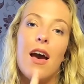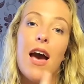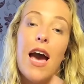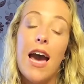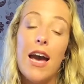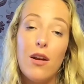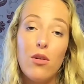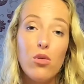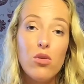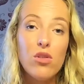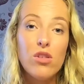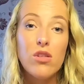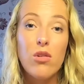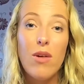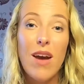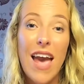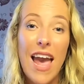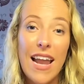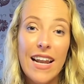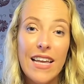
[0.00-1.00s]
And also
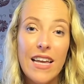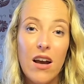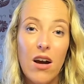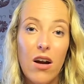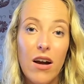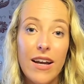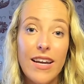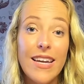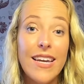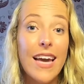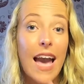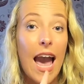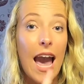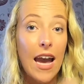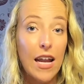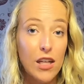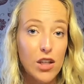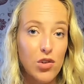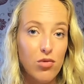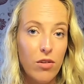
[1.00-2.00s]
a heli hike
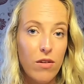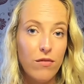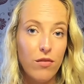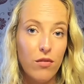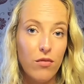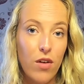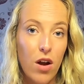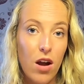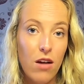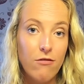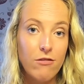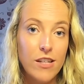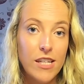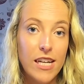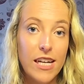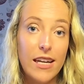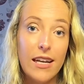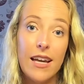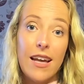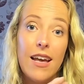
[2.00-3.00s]
and river
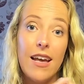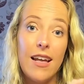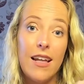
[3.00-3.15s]
rafting.